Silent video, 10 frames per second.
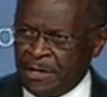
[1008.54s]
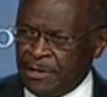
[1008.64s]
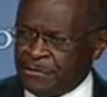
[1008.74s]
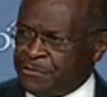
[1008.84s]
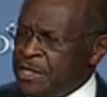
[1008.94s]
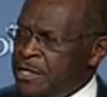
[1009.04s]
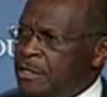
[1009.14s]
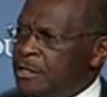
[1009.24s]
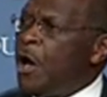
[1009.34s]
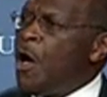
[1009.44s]
and this
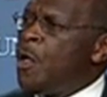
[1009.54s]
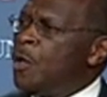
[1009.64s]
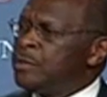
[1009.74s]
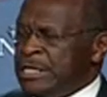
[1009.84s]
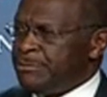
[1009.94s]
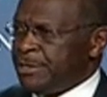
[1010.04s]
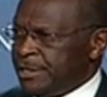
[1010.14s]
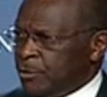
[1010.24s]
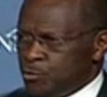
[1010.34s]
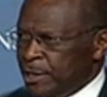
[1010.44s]
thing called
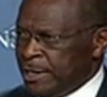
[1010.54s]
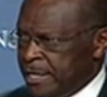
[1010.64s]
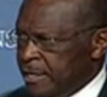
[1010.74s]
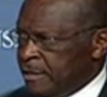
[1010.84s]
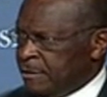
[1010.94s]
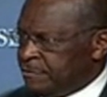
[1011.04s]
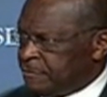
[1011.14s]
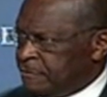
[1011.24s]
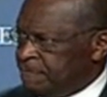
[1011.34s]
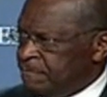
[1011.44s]
liberty really
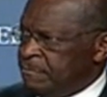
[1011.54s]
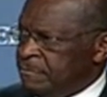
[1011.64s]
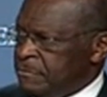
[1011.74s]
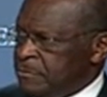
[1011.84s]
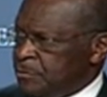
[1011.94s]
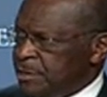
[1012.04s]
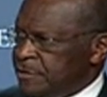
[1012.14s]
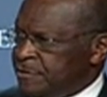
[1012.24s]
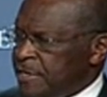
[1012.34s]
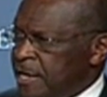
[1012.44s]
is, when
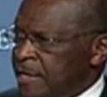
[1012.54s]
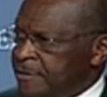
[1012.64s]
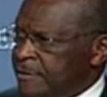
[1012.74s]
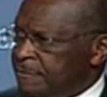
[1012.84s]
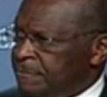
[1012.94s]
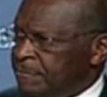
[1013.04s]
he said,